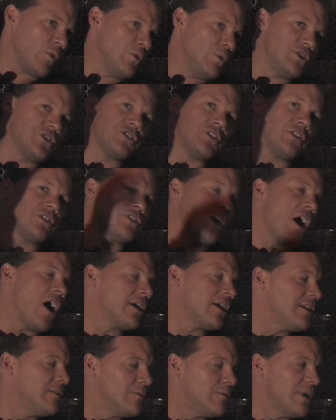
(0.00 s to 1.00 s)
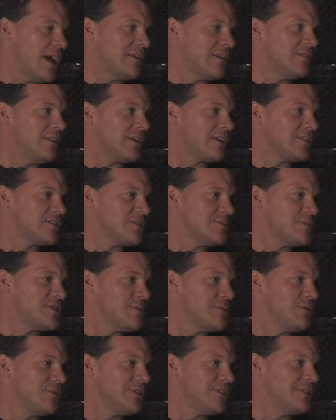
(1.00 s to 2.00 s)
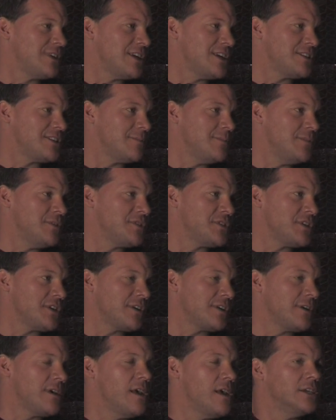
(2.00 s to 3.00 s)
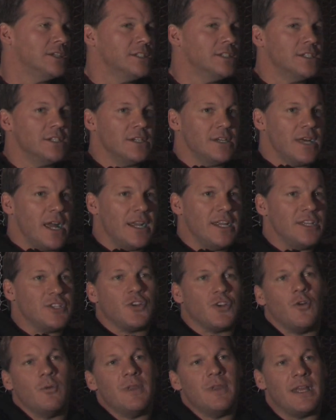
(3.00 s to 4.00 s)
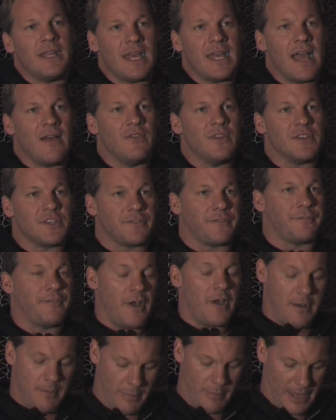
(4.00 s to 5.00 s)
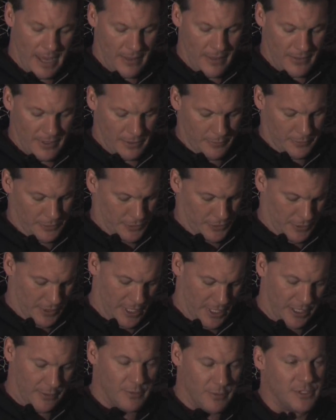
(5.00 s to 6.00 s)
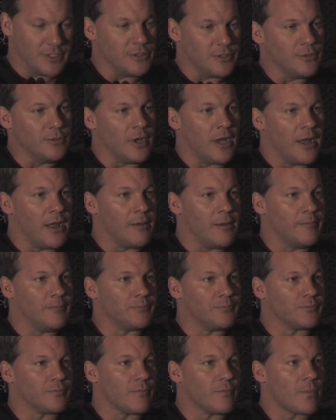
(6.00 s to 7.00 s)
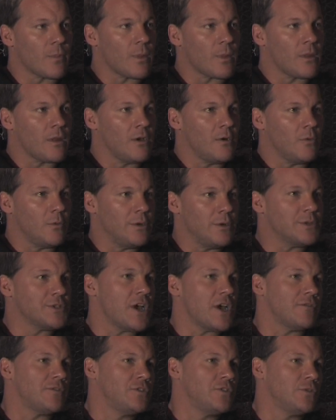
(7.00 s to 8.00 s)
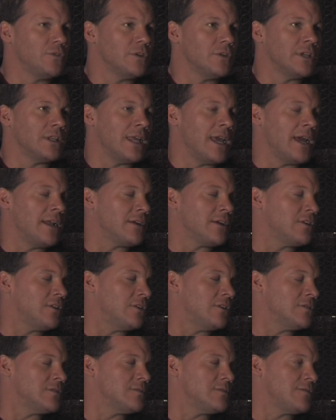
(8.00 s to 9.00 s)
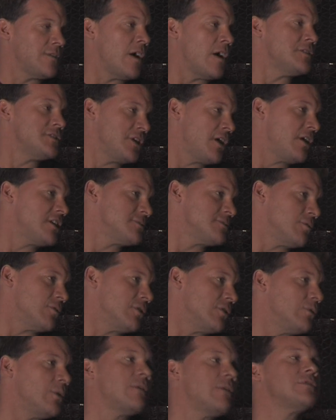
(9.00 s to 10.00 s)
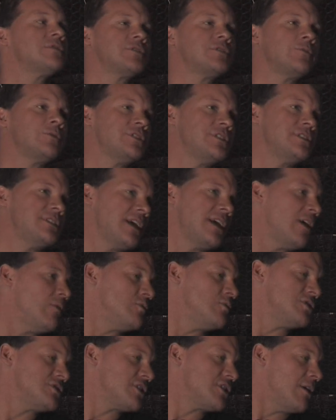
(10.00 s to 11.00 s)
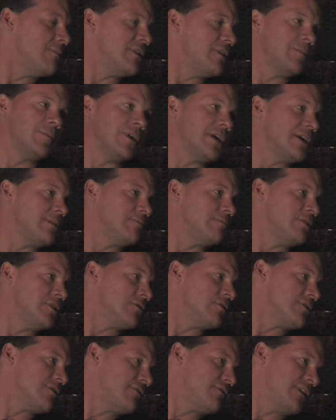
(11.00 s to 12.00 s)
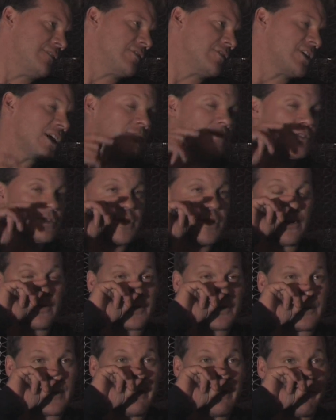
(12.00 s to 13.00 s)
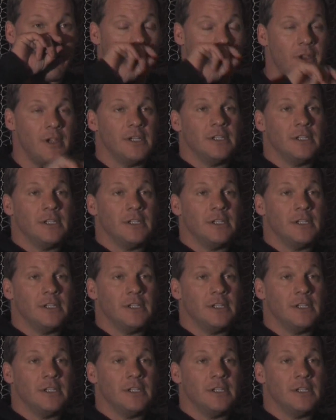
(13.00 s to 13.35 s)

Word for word: we just started talking and we had like some similar taste in music and he told me that he had this fun band that he was that he would do um, when he was off tour in Atlanta called Fozzy Osbourne. Whoever was in town would just come. They'd play, you know, their favorite cover songs or whatever.